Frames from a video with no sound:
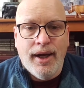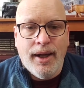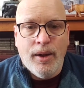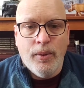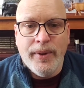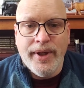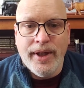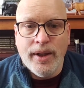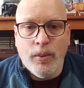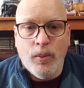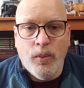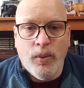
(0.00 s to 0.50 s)

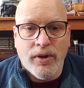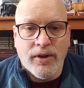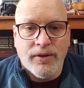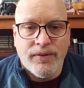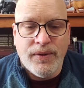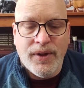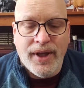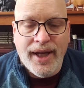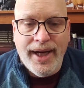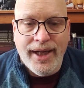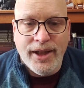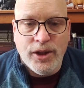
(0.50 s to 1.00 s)
We had a
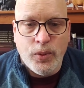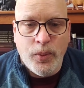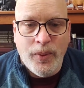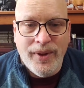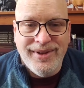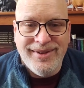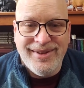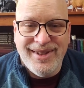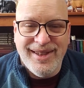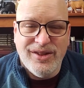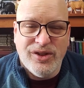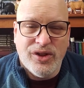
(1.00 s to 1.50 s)
wonderful Ash
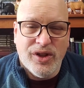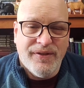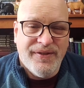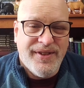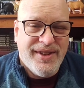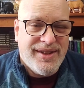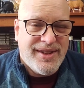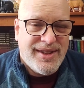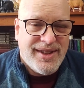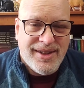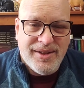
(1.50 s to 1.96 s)
Wednesday service,